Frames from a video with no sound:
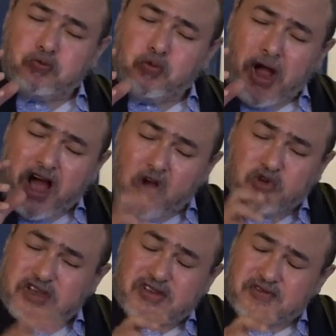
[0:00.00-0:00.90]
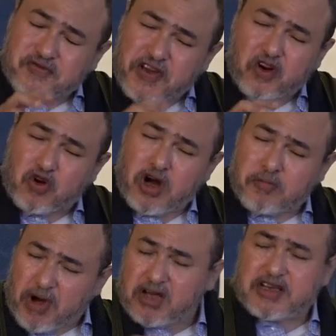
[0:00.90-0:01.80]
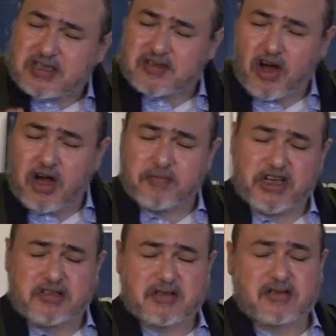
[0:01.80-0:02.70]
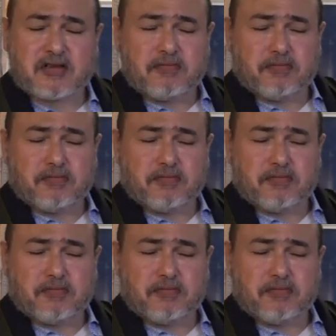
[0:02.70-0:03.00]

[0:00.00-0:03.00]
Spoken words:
how does Pharaoh, among his comments,